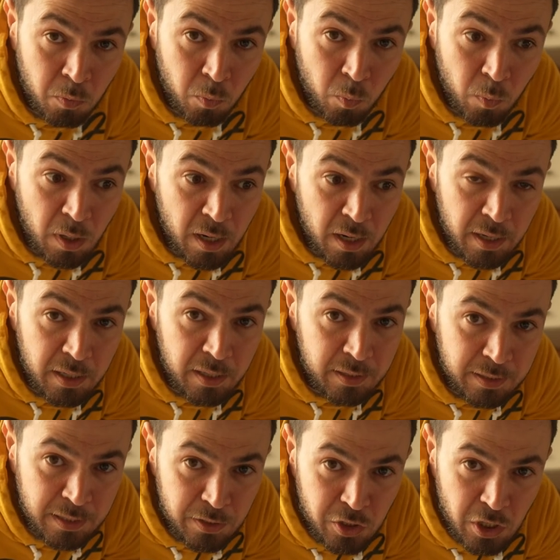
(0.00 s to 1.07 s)
why
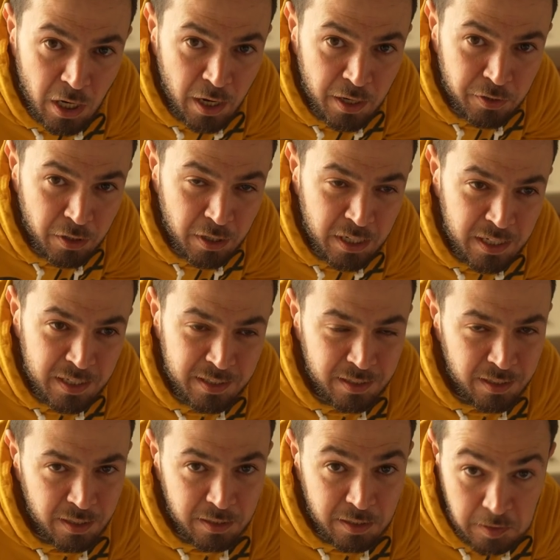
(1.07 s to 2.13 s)
DJI released
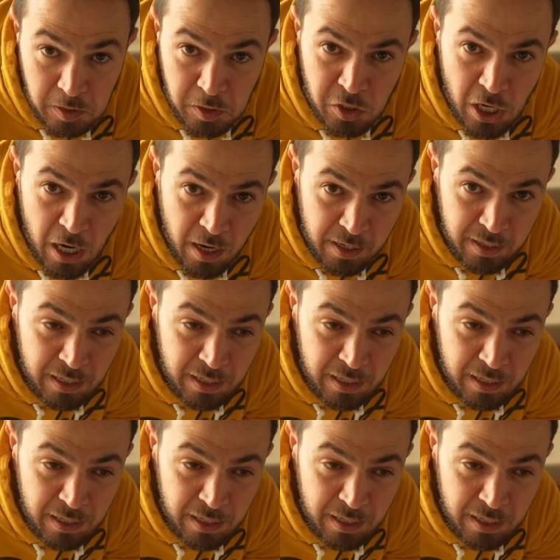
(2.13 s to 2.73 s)
the DJI